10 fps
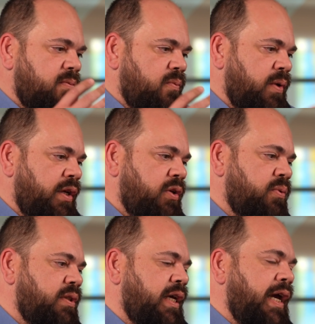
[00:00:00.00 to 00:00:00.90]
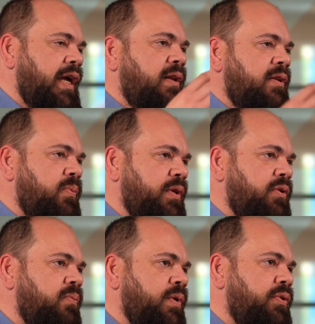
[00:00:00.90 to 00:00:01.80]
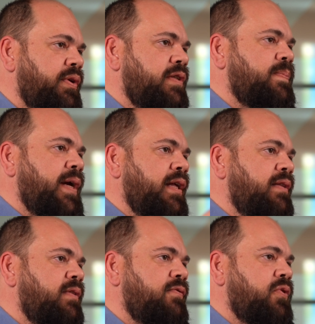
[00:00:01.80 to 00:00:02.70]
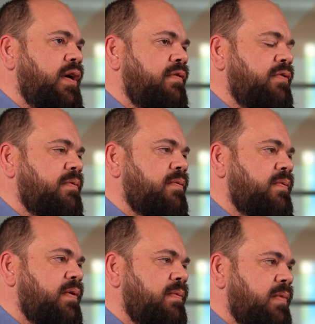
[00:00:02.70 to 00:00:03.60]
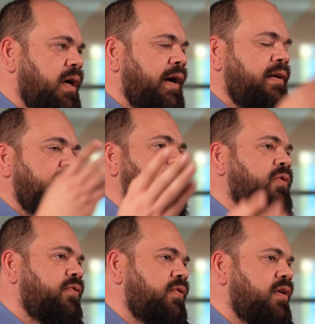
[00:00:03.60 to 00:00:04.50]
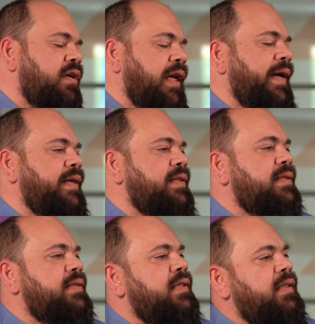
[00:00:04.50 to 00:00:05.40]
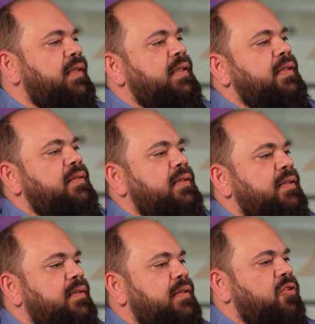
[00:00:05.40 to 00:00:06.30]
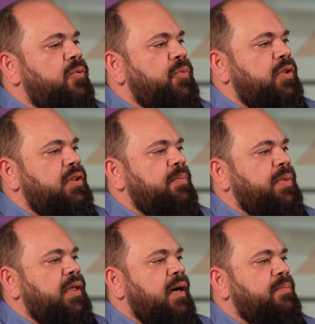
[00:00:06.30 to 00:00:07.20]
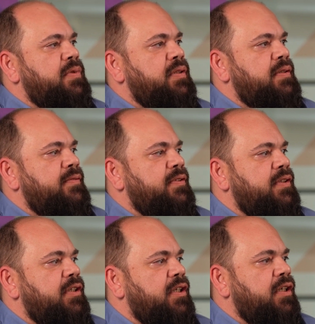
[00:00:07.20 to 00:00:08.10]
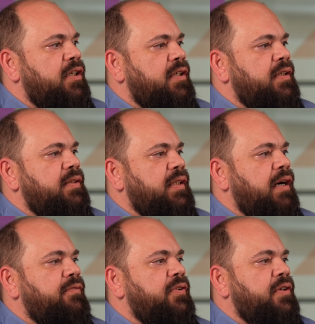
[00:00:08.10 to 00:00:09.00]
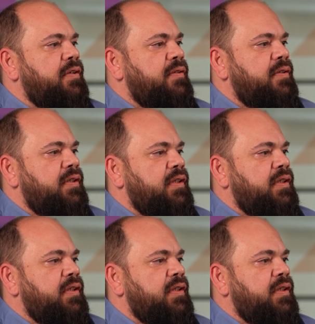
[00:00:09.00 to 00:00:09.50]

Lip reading: when you scale and when you expand, if you have a higher number of clients, the community becomes a tougher